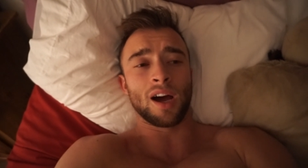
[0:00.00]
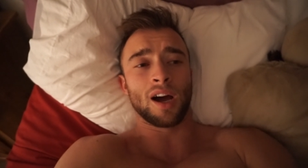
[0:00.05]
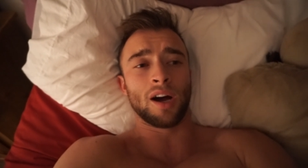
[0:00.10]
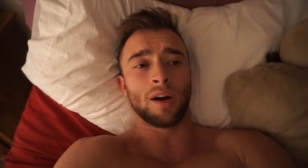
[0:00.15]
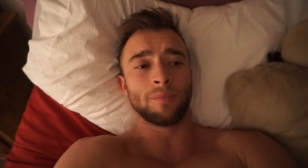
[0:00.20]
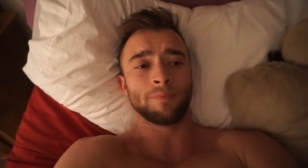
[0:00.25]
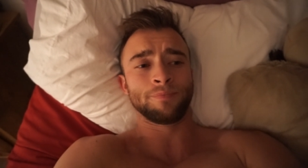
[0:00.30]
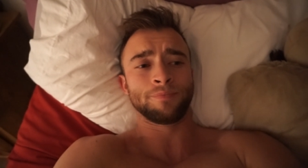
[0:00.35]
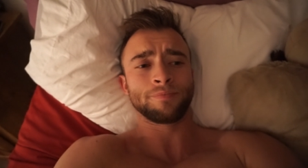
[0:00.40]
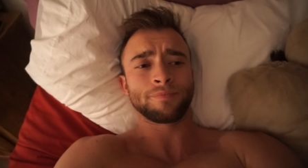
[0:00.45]

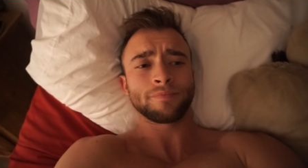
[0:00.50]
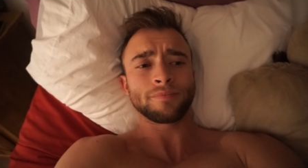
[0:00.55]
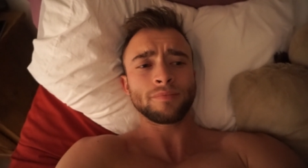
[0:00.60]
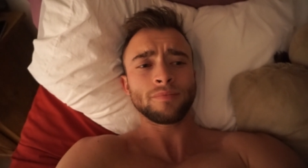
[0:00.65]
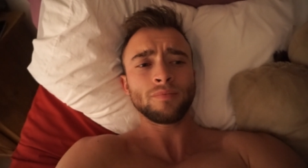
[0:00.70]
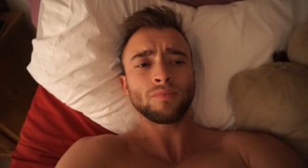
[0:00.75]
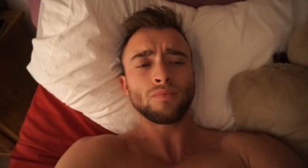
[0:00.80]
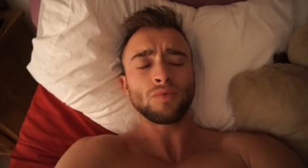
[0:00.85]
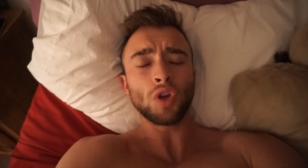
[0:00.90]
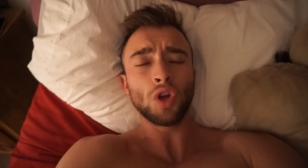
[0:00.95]
Um,
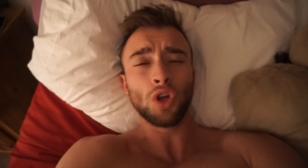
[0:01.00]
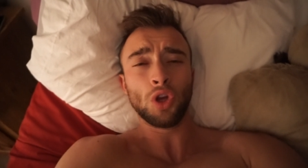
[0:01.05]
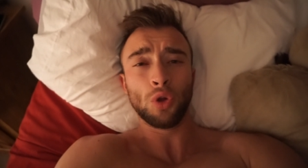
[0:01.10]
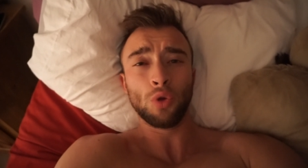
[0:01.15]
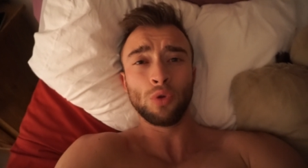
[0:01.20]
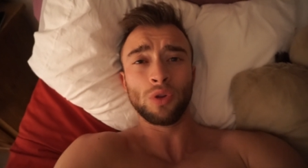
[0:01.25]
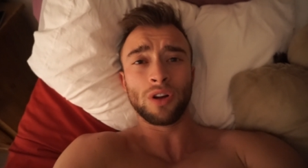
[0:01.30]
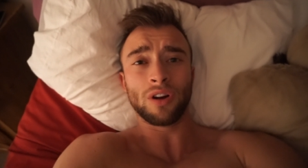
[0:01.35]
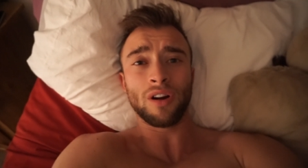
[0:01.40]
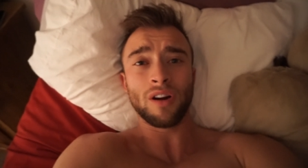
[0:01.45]

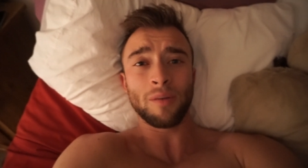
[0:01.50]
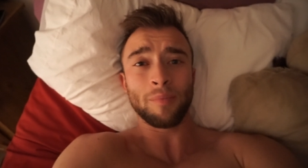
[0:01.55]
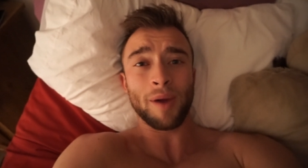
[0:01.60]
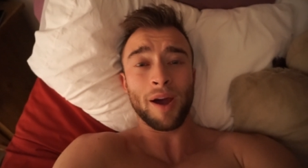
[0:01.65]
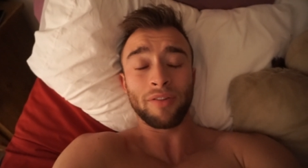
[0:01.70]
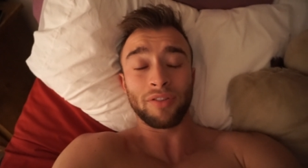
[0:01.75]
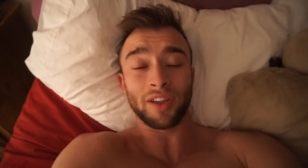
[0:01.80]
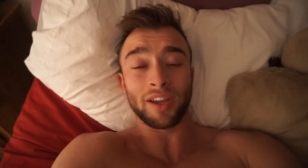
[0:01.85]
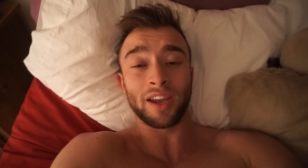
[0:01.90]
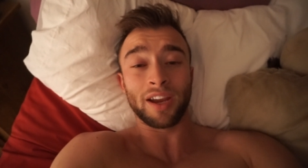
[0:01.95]
you learned
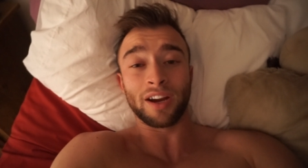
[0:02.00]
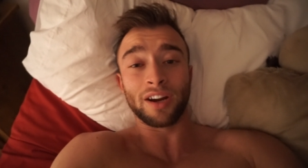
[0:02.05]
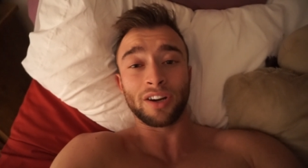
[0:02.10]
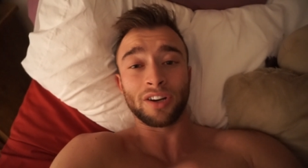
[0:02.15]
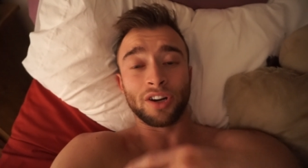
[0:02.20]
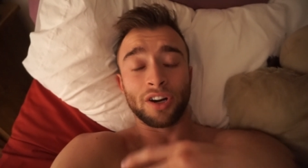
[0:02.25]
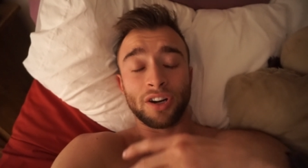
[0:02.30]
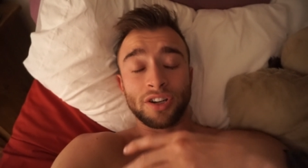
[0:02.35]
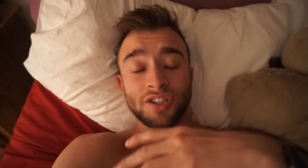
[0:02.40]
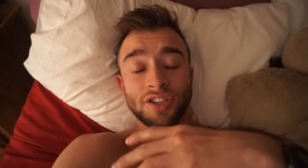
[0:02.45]
about the
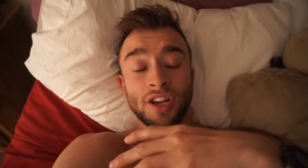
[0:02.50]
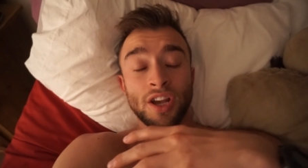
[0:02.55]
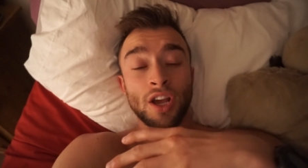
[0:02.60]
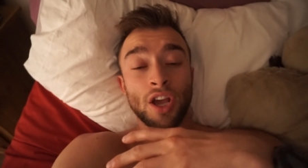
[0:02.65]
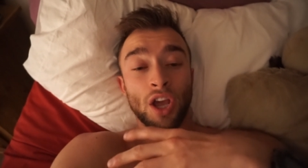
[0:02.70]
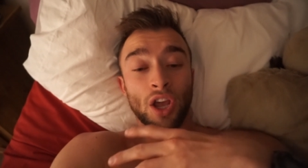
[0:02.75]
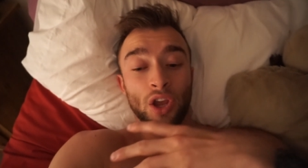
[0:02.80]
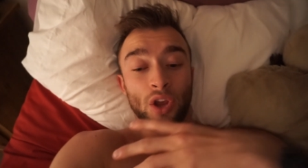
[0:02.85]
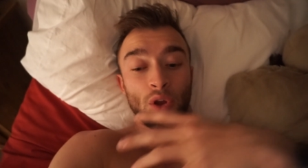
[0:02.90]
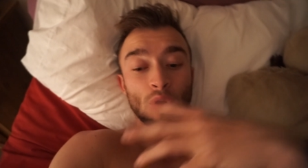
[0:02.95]
characters,
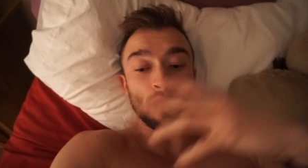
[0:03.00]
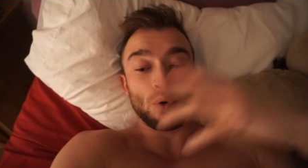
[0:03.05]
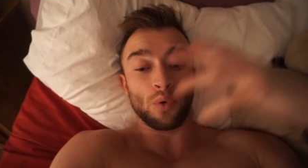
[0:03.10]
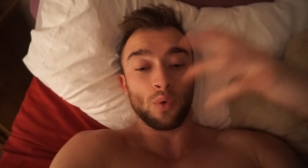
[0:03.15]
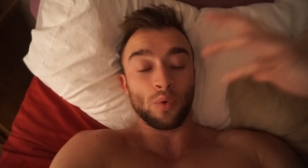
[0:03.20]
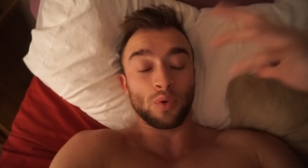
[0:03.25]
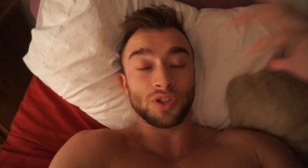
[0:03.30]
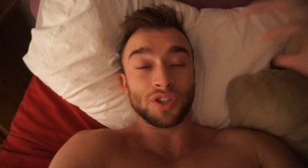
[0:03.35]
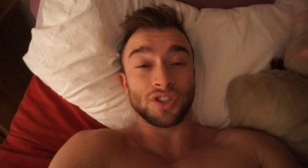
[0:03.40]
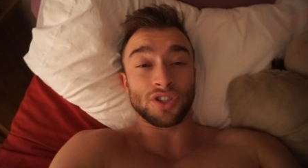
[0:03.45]

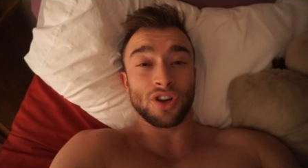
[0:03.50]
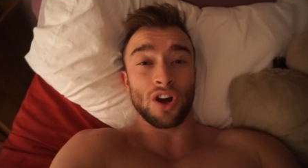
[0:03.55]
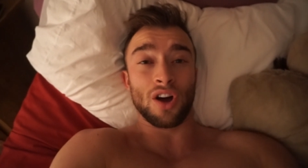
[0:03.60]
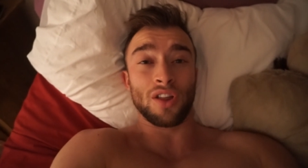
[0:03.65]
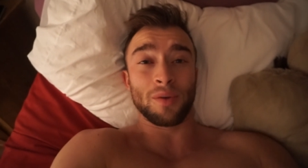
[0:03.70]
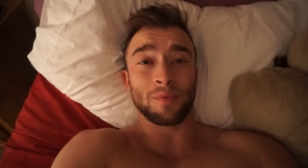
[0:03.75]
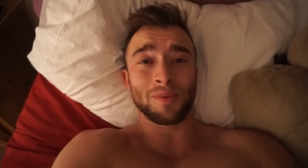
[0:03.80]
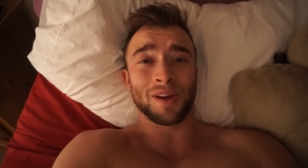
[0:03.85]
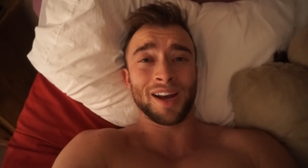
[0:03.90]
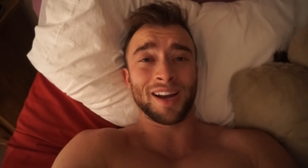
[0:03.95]
you
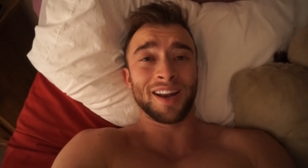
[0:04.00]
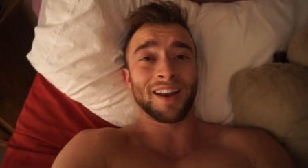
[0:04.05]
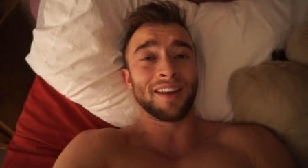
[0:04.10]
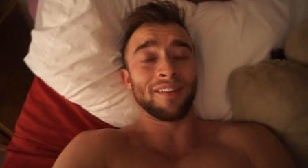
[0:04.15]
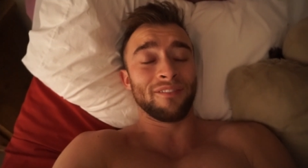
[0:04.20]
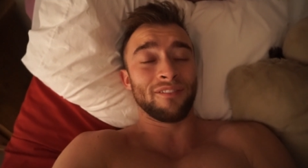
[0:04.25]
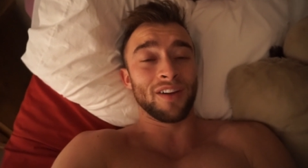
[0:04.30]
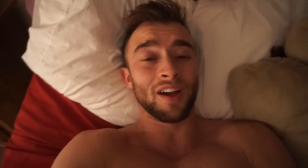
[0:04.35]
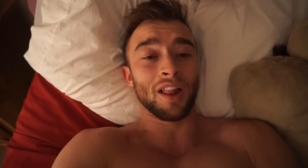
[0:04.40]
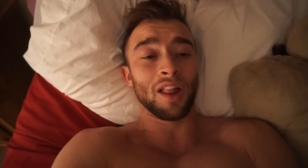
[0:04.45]
saw them kind of
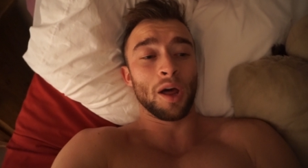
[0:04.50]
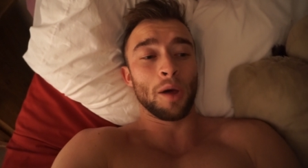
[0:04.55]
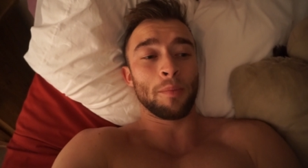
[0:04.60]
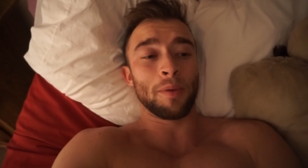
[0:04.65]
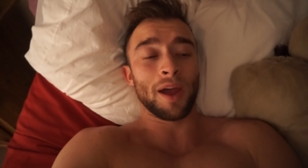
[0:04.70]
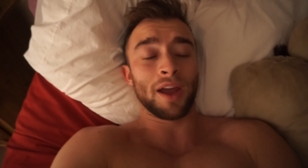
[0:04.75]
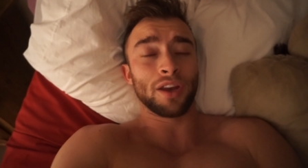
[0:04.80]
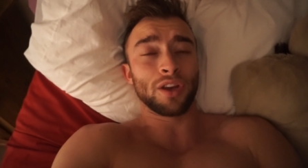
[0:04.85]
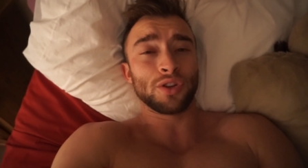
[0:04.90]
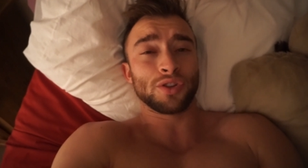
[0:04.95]

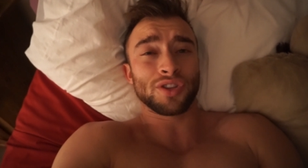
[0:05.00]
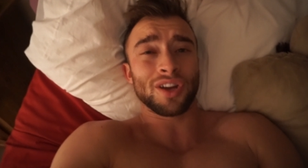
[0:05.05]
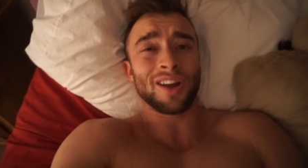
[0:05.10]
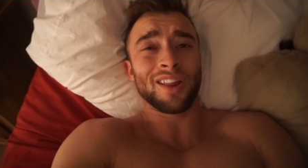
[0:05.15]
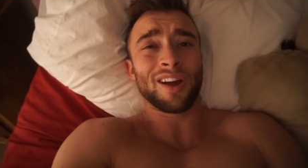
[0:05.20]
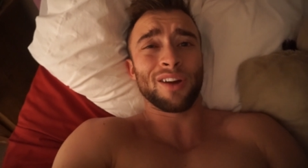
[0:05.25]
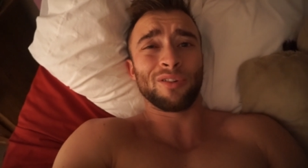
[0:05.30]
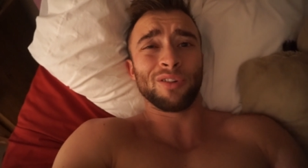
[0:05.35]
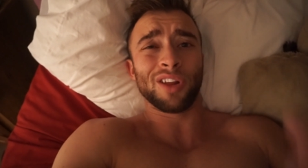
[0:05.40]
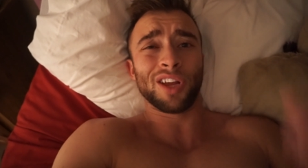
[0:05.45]
develop, and you saw
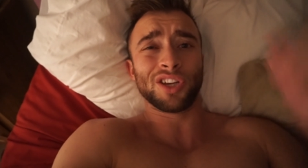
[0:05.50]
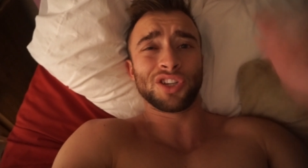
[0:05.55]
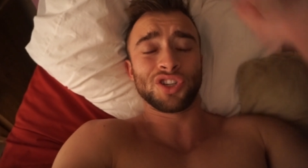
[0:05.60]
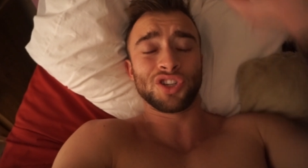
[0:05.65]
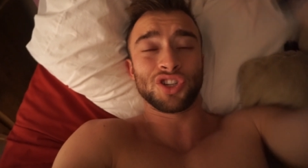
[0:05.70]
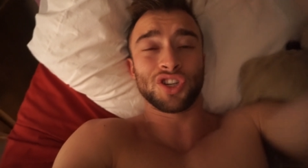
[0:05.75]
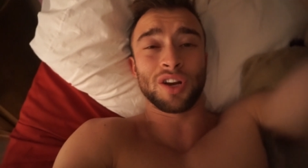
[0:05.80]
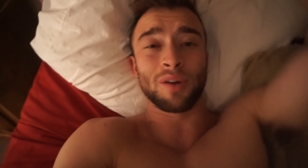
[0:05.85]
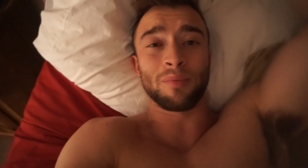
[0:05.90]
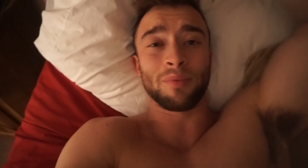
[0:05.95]
that
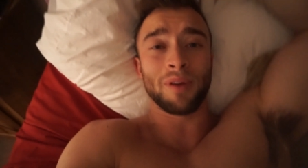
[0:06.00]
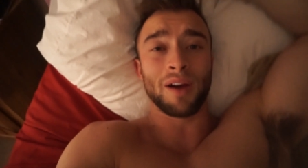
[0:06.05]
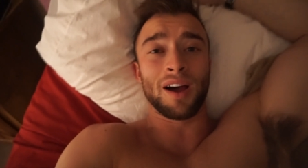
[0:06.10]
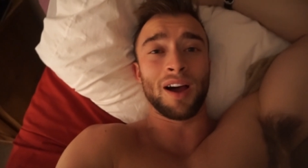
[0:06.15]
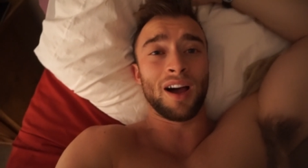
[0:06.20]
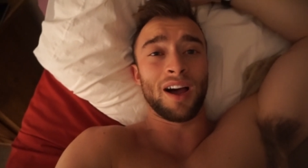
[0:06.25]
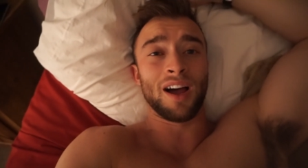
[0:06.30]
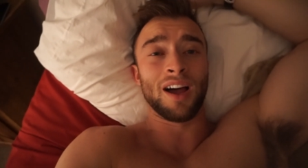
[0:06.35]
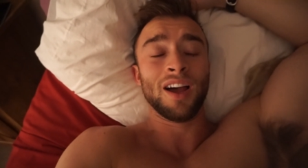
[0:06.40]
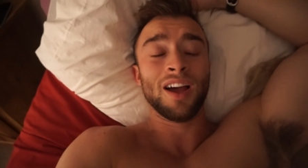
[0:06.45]
relationship
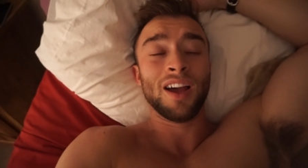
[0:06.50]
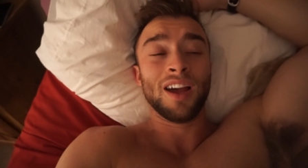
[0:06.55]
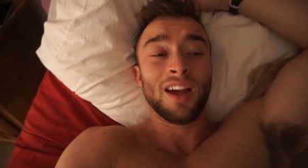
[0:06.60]
uh,